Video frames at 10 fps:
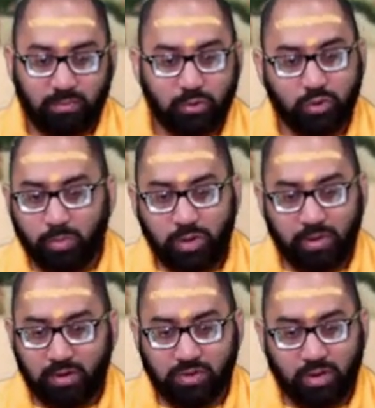For so many
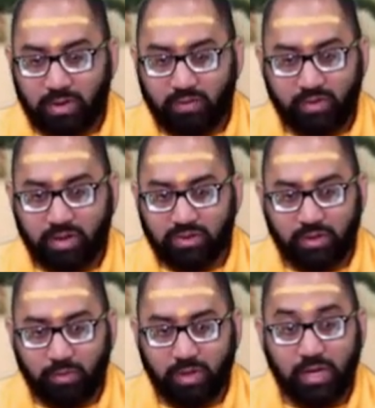parents in our Balviharas
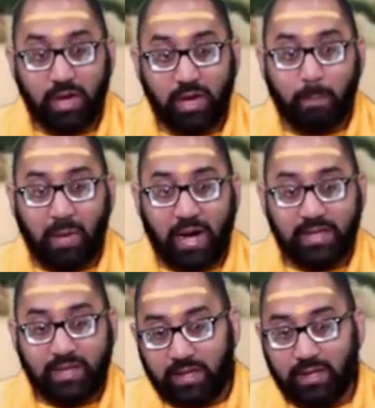tell me,
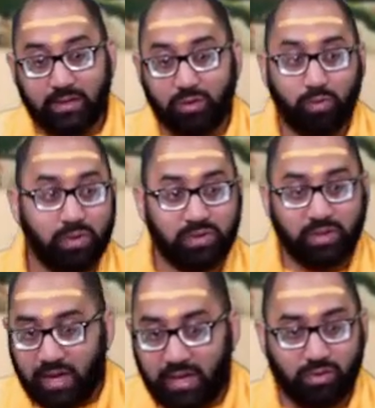my kid who is
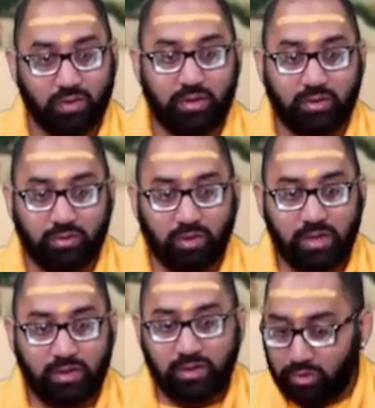in 8th or 9th
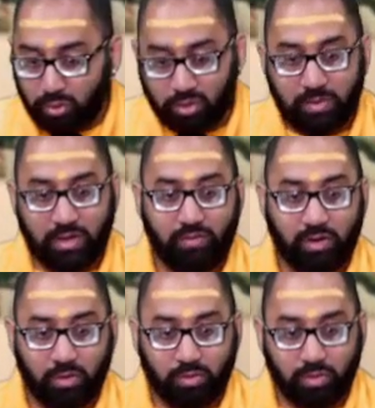grade through the
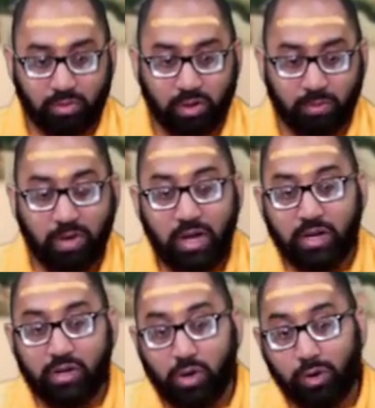Balvihar program
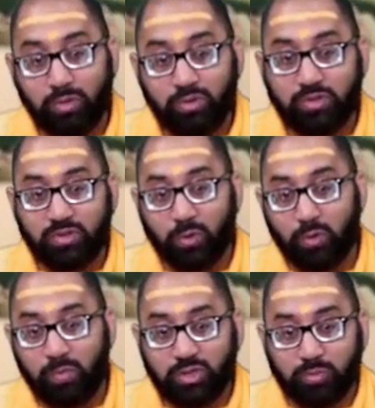knows
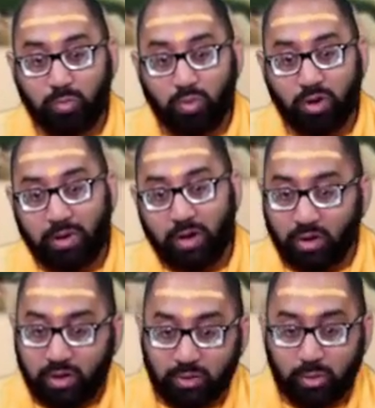so much more about
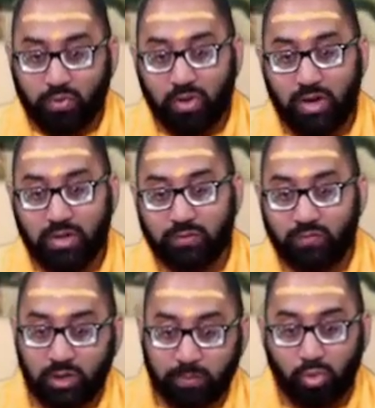our Hindu
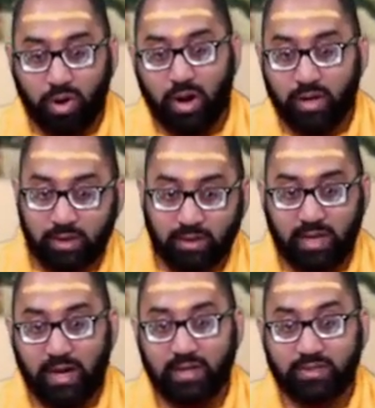philosophy and Purana and
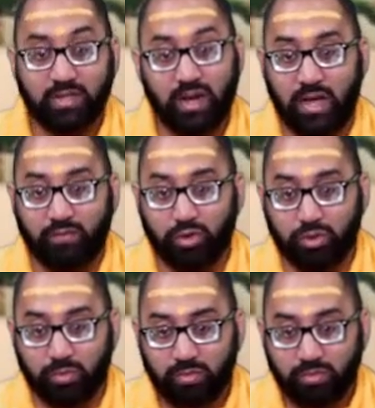Itihasa than I ever
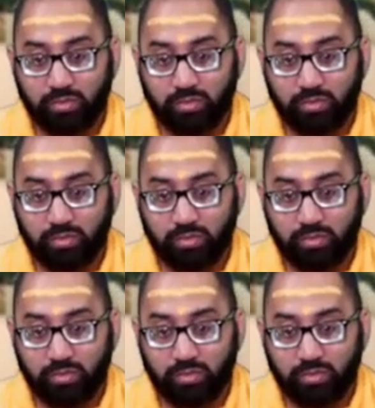knew.